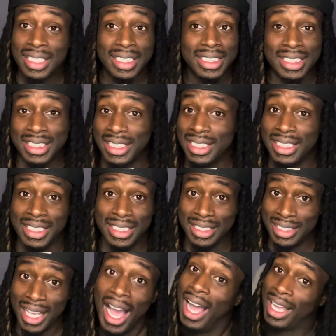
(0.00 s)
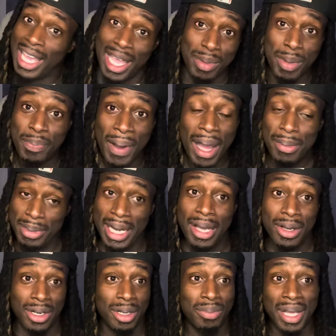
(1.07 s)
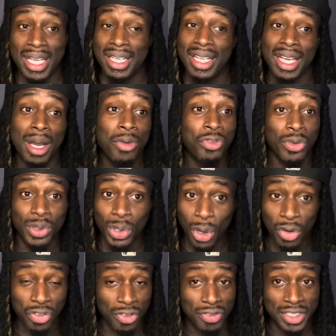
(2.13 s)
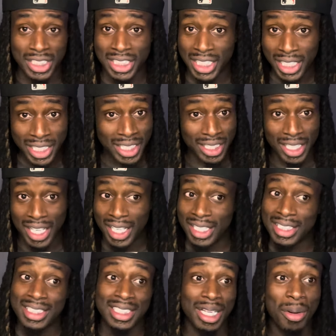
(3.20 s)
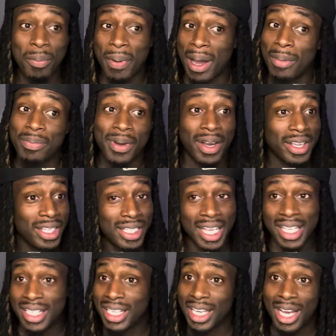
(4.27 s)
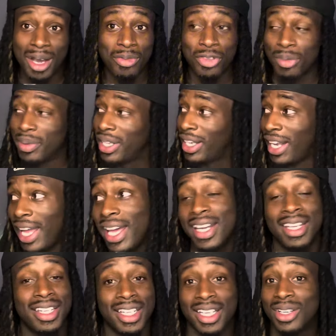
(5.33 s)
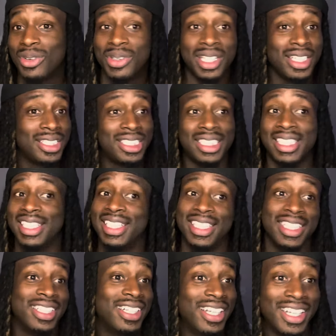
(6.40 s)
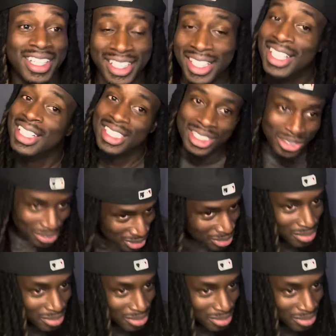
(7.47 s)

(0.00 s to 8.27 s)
shit, y'all came and popped out. And I'm like, nigga, I'm from Norfolk, Virginia. Like, shit, I'll pop out. He like, nigga, I'm from Atlanta, nigga. We shit, nigga.